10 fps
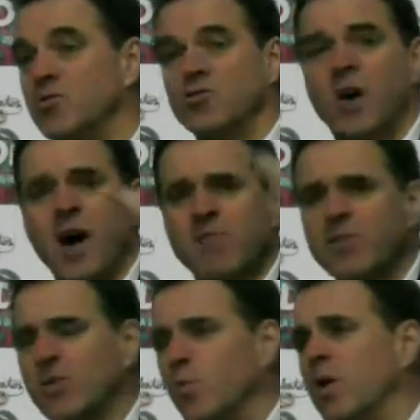
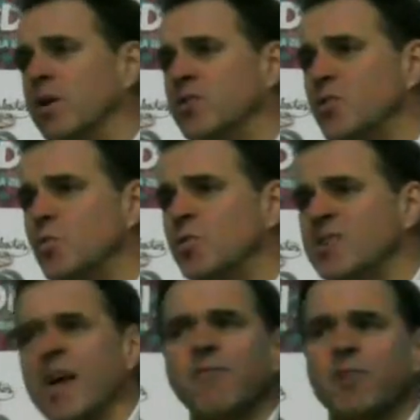driving the world
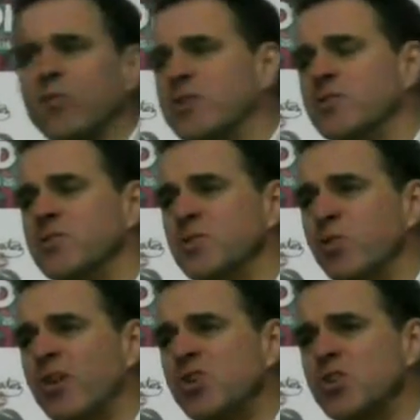towards ever greater
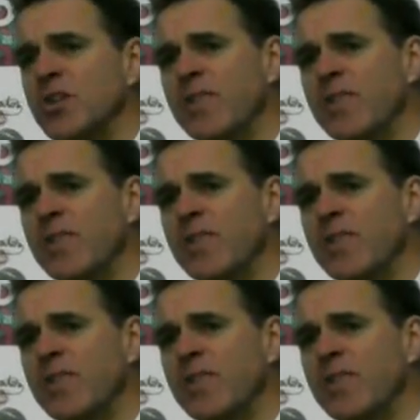integration,